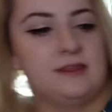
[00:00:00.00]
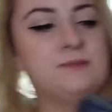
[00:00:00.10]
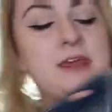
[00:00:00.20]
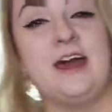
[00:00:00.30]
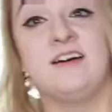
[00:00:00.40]

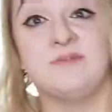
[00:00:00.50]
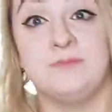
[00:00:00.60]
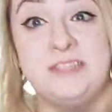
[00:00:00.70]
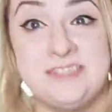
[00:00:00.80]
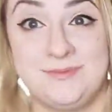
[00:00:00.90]
Then we have
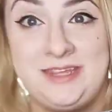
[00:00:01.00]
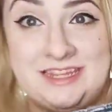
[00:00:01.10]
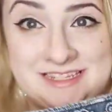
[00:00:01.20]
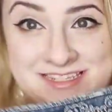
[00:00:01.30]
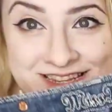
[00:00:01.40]
Miss
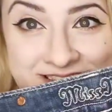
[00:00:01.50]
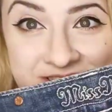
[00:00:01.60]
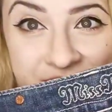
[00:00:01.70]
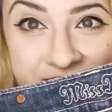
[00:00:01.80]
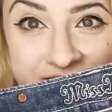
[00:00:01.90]
Me's, and
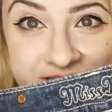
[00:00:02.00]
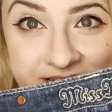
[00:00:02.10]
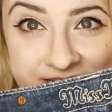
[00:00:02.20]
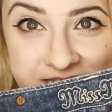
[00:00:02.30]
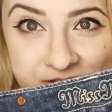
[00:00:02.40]
these are in a
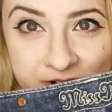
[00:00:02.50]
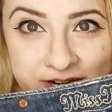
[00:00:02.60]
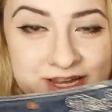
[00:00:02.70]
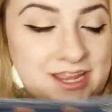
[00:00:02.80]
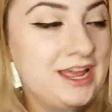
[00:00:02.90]
size
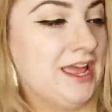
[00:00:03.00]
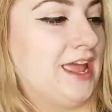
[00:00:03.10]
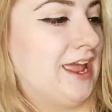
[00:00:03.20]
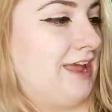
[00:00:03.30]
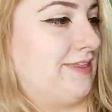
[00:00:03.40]
30,
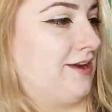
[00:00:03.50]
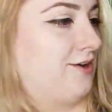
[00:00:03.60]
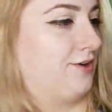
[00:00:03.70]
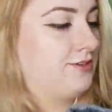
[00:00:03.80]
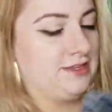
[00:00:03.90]
and they
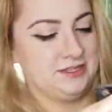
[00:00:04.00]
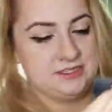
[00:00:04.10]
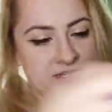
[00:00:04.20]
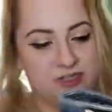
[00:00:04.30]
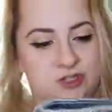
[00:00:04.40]
are the
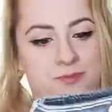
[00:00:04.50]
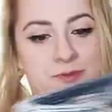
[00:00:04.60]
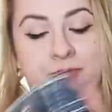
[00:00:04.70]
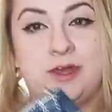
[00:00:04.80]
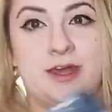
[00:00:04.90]
signature
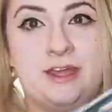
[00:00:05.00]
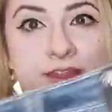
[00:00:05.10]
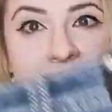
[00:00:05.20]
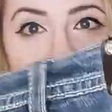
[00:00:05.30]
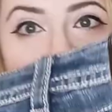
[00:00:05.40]
boot
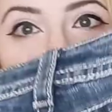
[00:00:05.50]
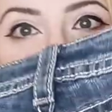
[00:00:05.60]
cut. They do